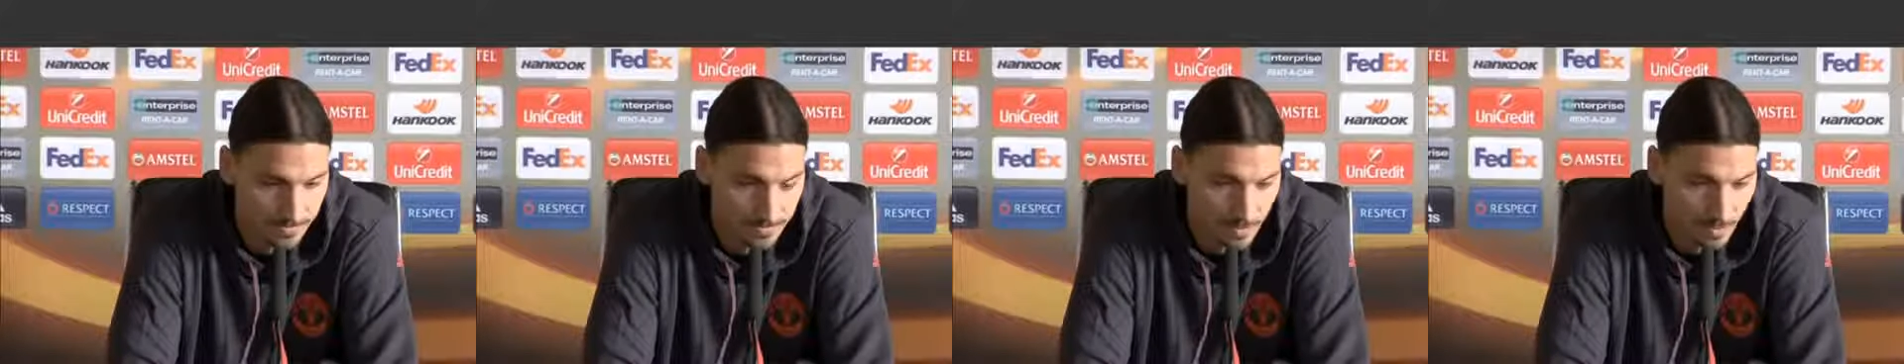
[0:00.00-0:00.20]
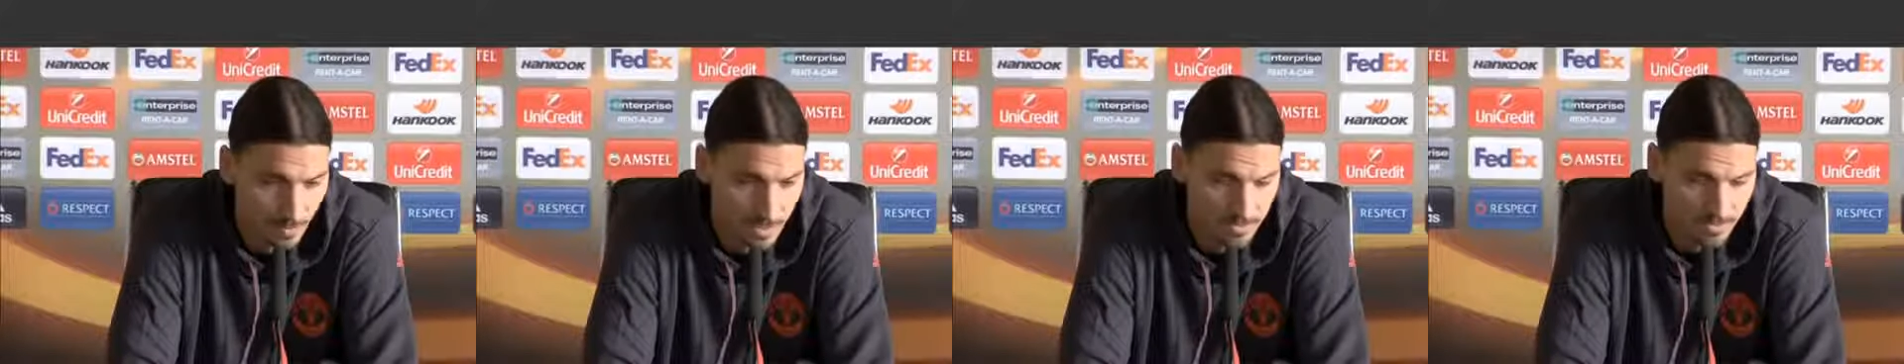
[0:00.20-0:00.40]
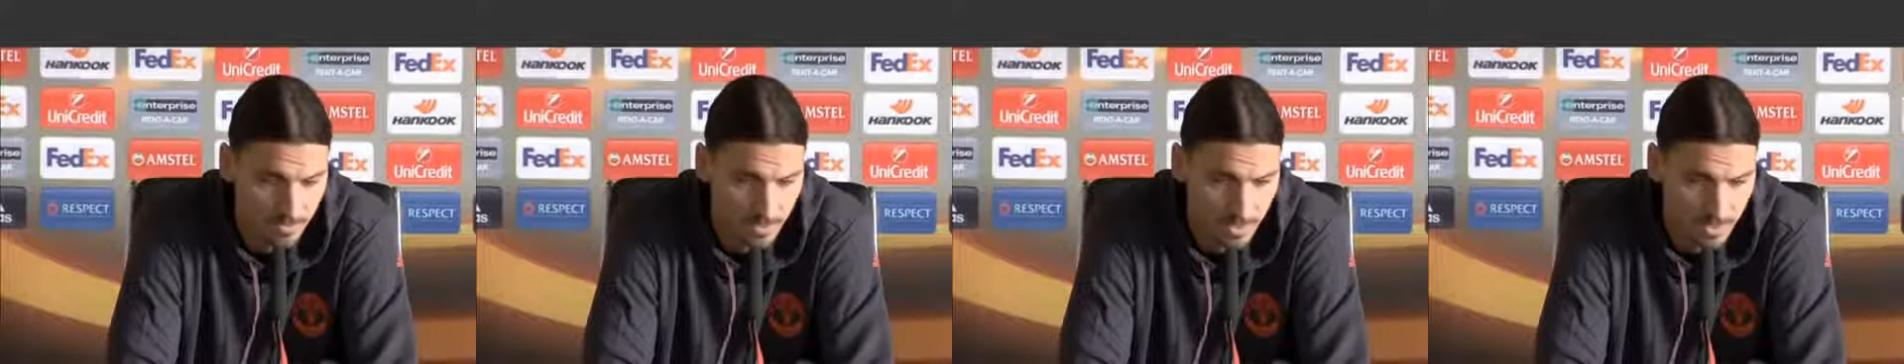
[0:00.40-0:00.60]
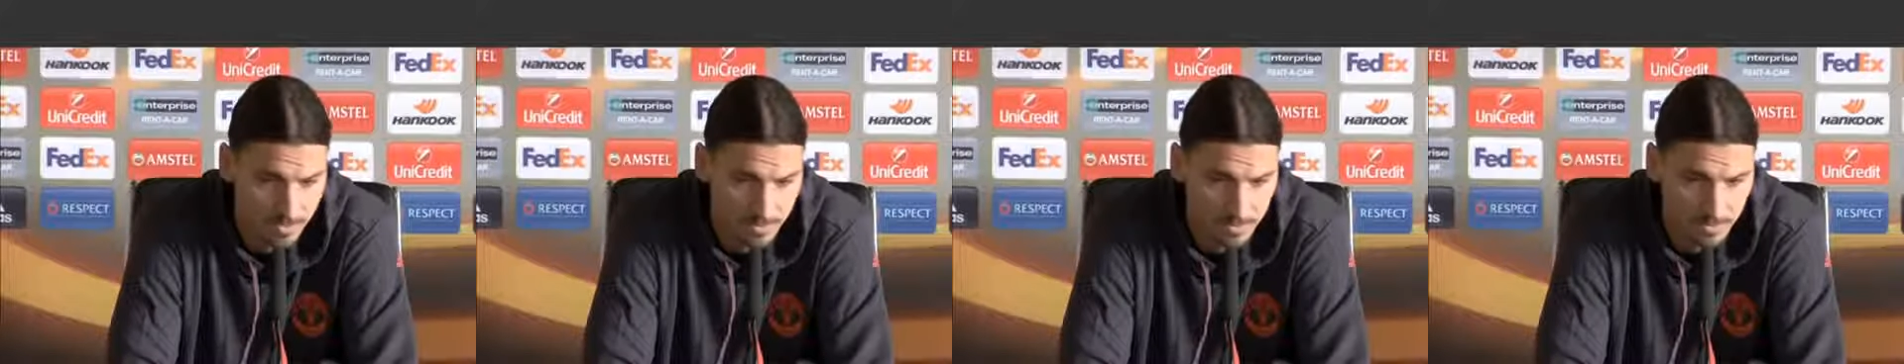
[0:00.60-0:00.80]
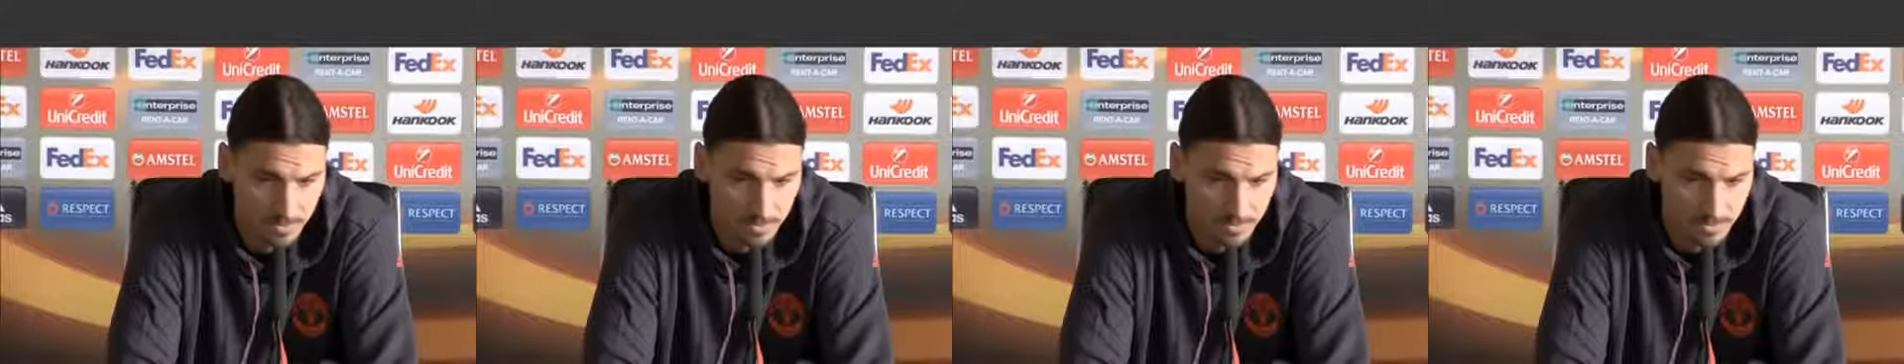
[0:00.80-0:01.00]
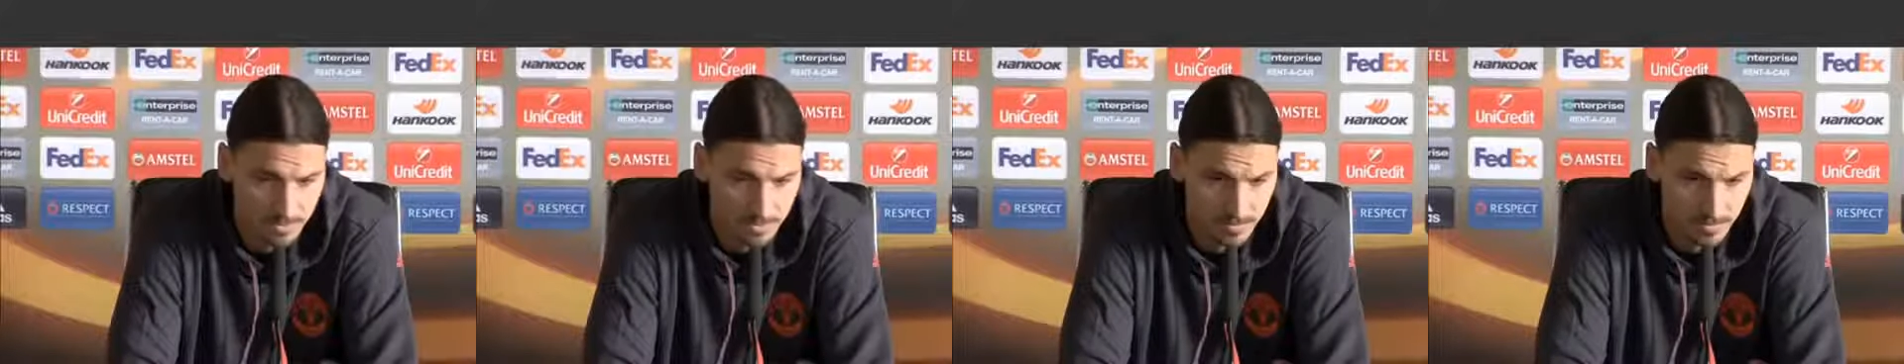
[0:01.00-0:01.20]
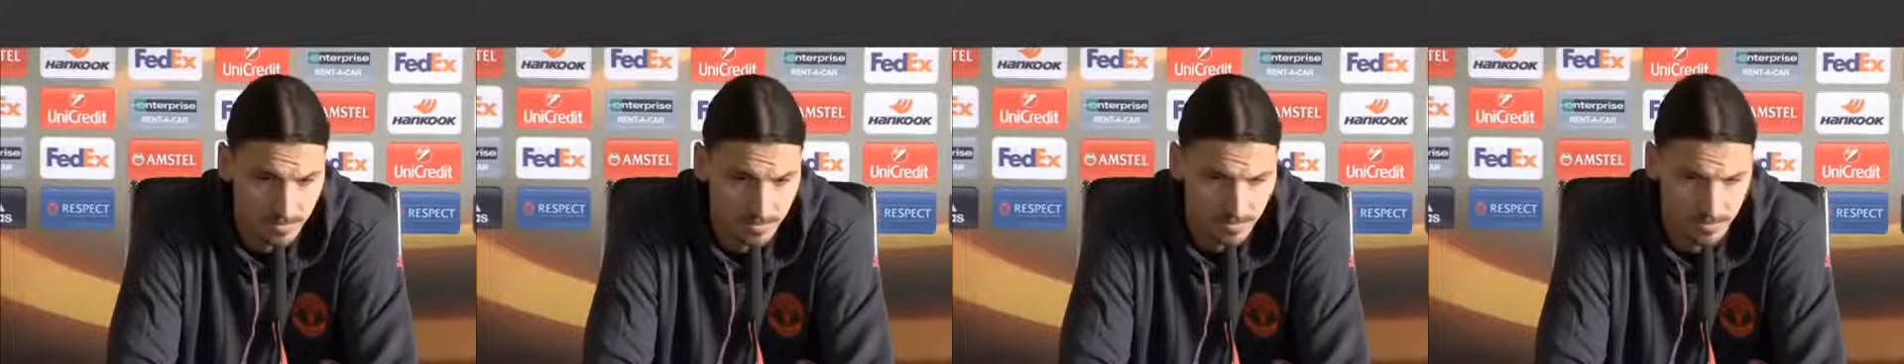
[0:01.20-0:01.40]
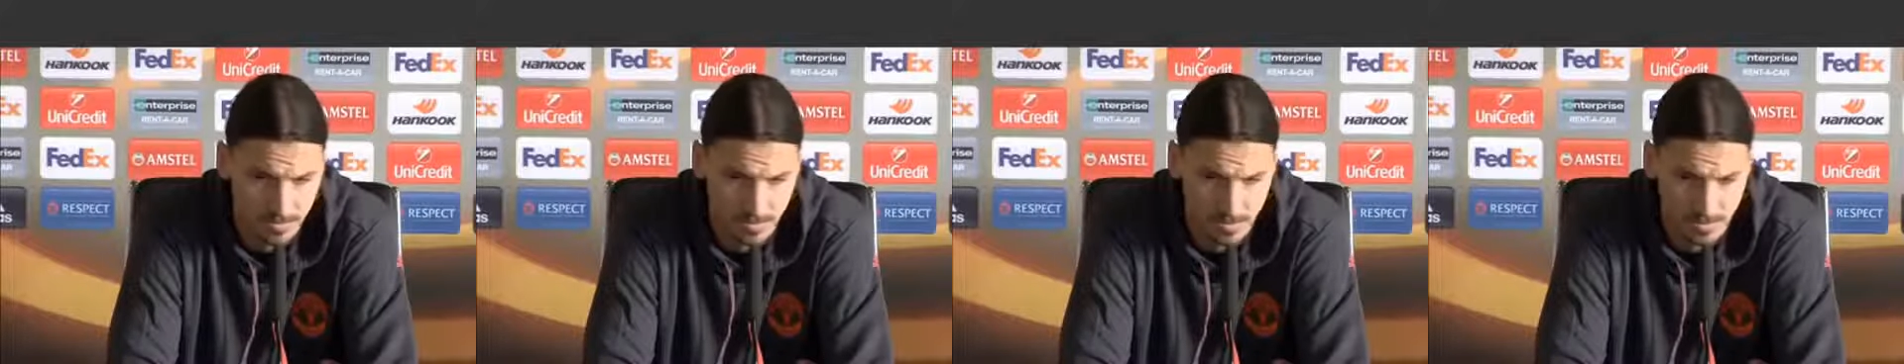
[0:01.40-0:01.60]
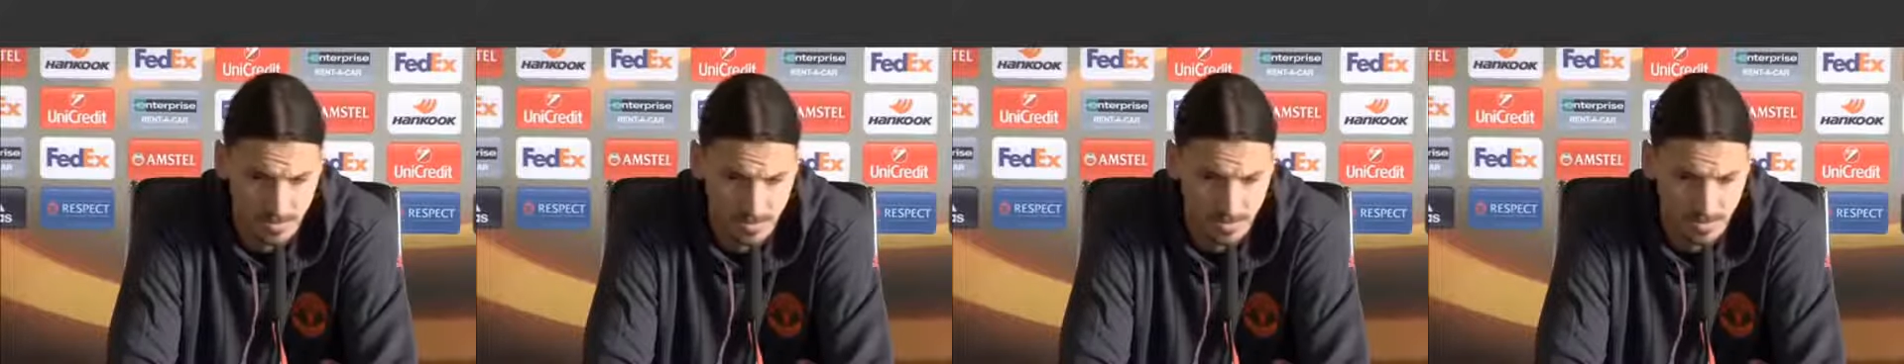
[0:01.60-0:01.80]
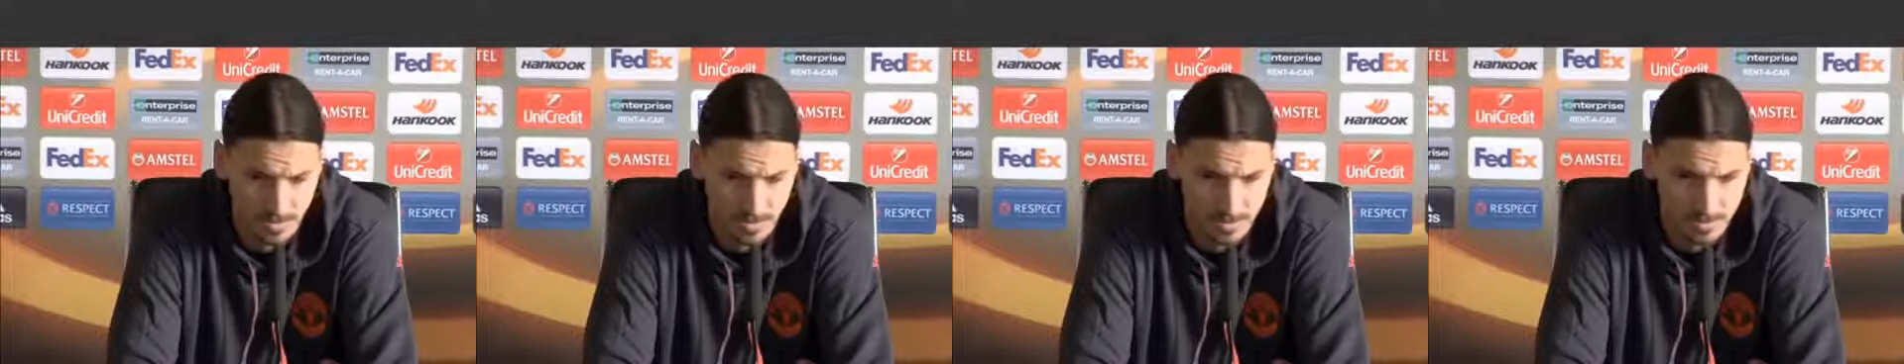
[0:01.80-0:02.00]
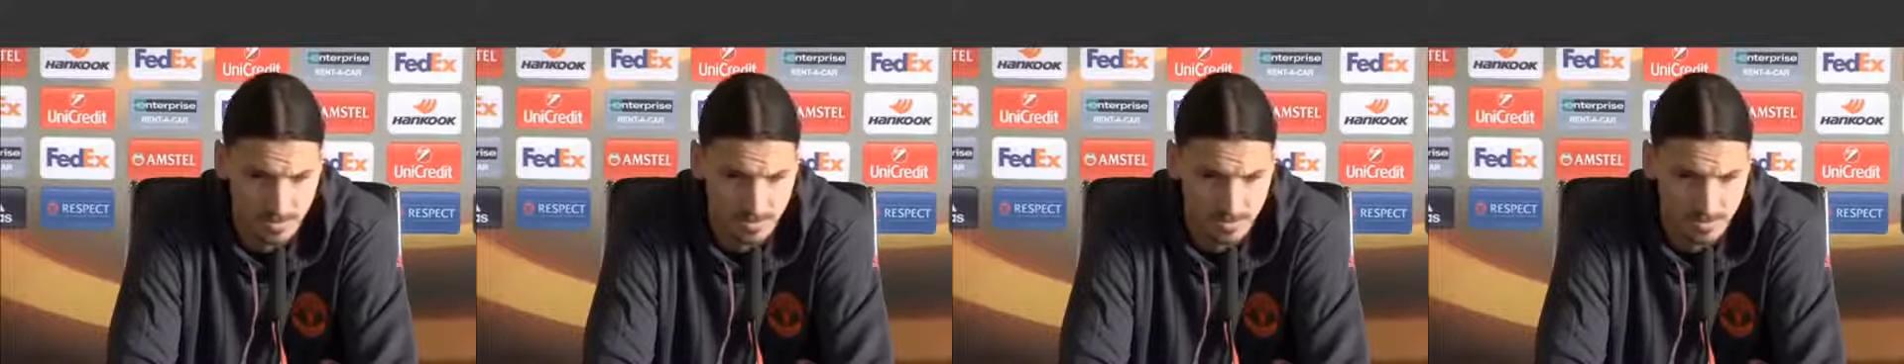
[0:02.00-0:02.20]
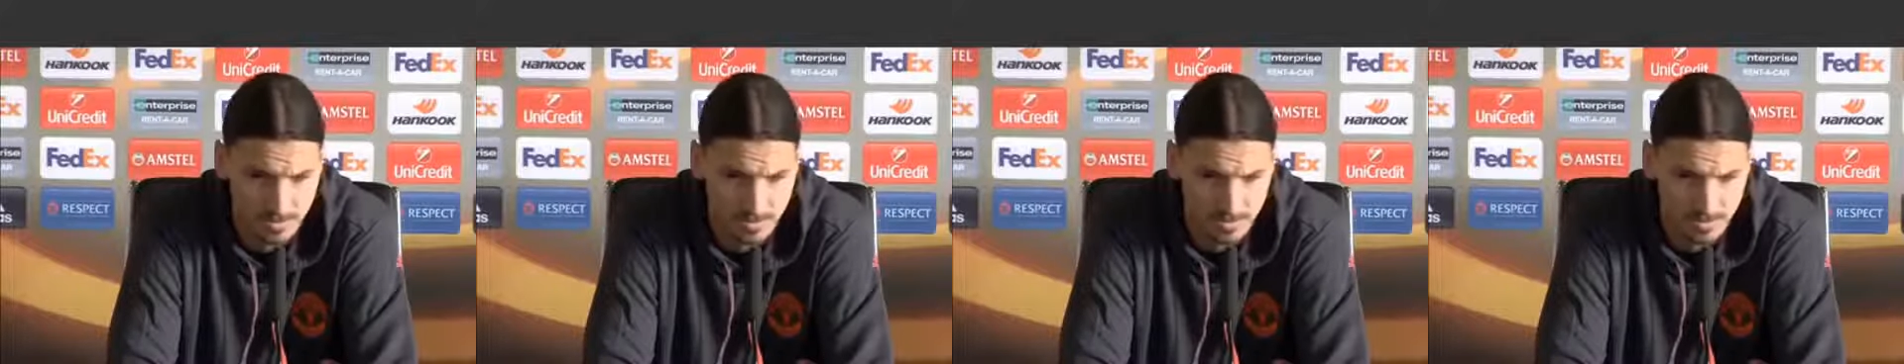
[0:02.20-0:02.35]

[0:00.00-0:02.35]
we have a couple of 4 new players,